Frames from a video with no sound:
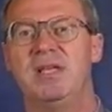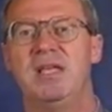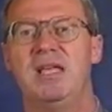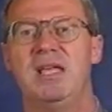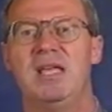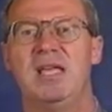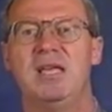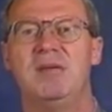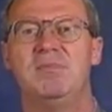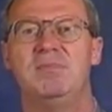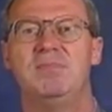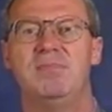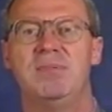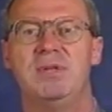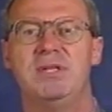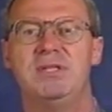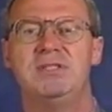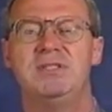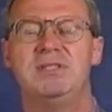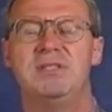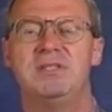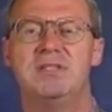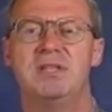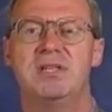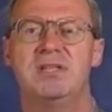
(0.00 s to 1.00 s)
and
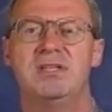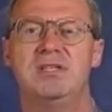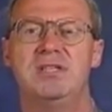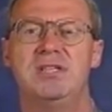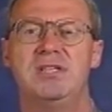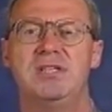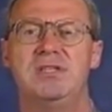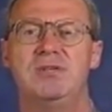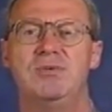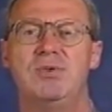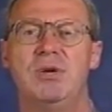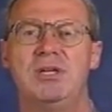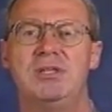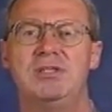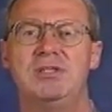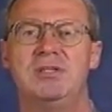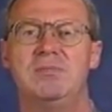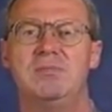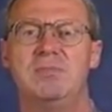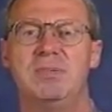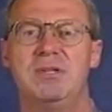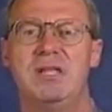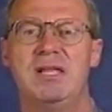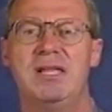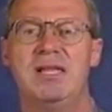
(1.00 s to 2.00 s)
business
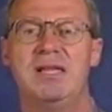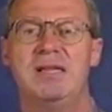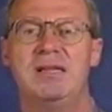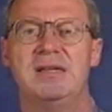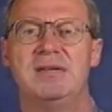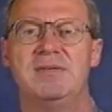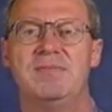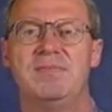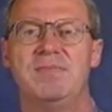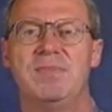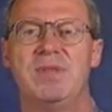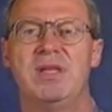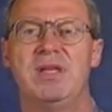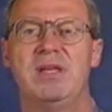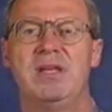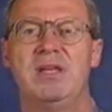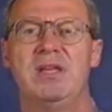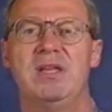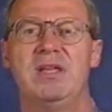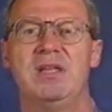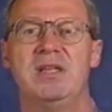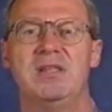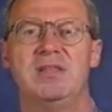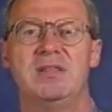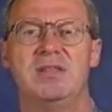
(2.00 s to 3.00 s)
continuation plan.
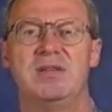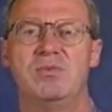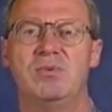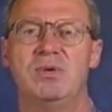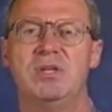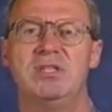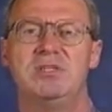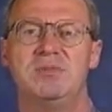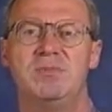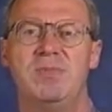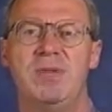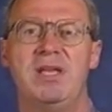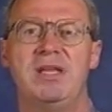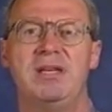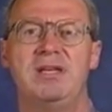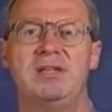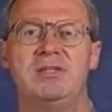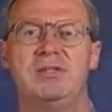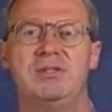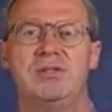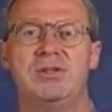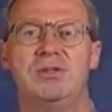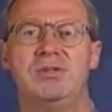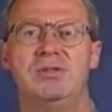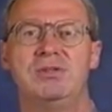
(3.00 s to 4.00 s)
The risk
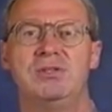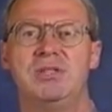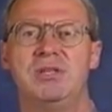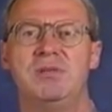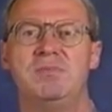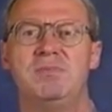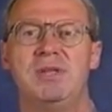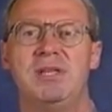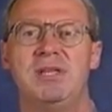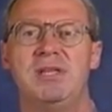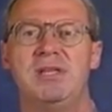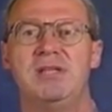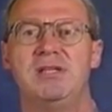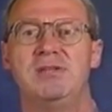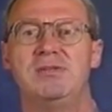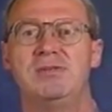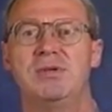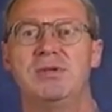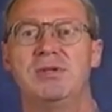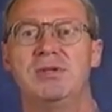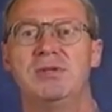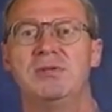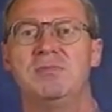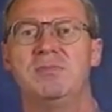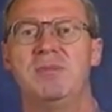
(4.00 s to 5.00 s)
manager should be an
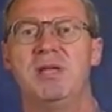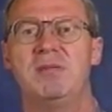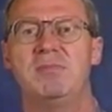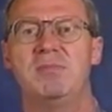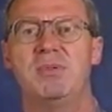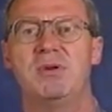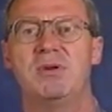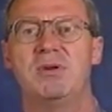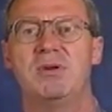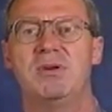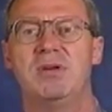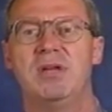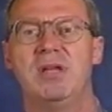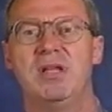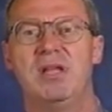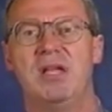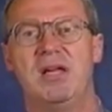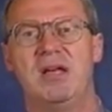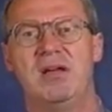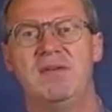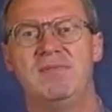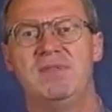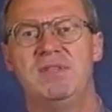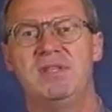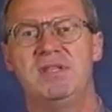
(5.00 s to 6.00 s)
integral member
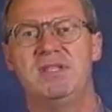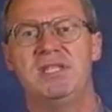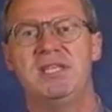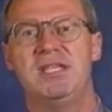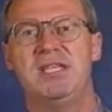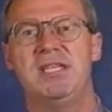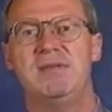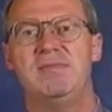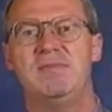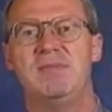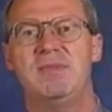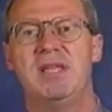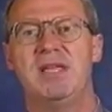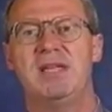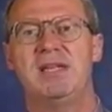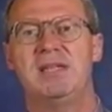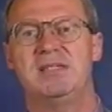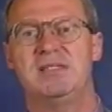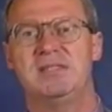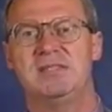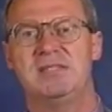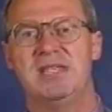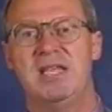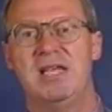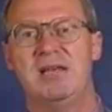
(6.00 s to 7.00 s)
of the team that
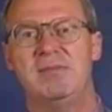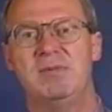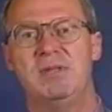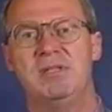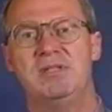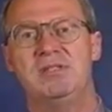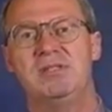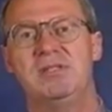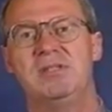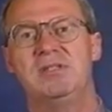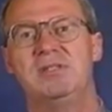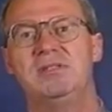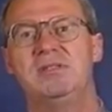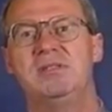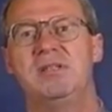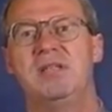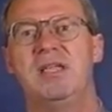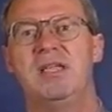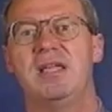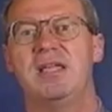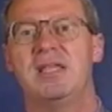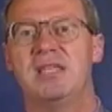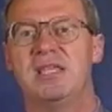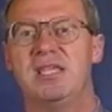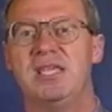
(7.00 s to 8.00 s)
establishes
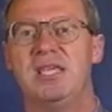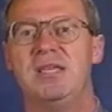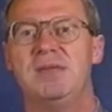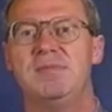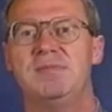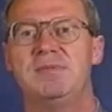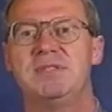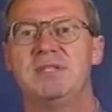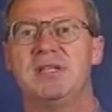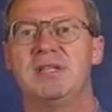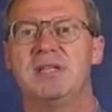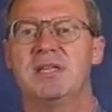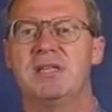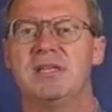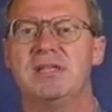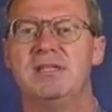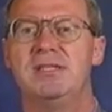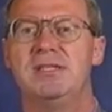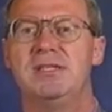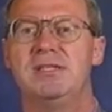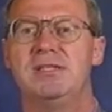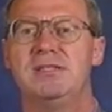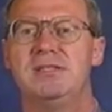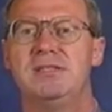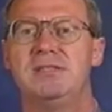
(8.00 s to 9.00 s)
and keeps a
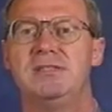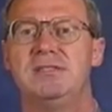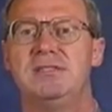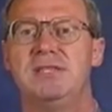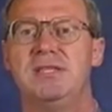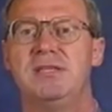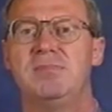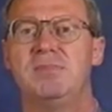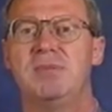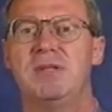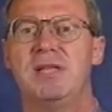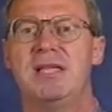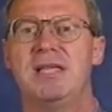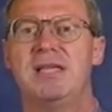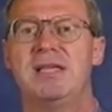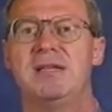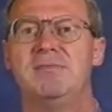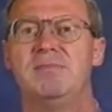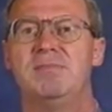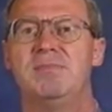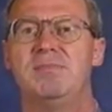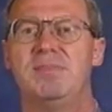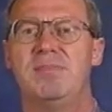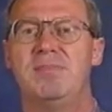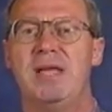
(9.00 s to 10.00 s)
contingency
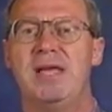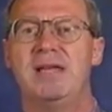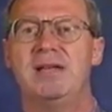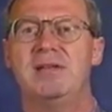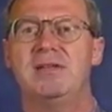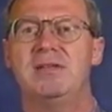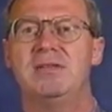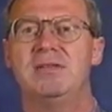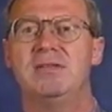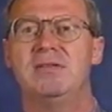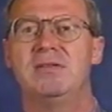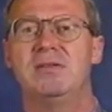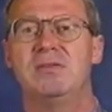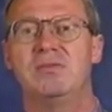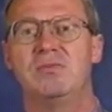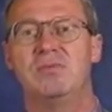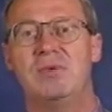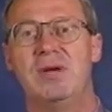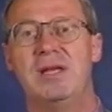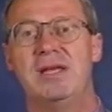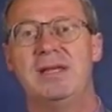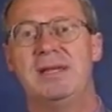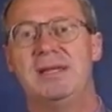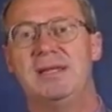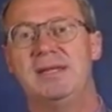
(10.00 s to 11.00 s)
plan battle
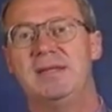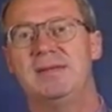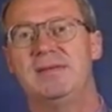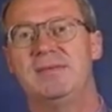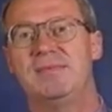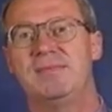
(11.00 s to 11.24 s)
ready.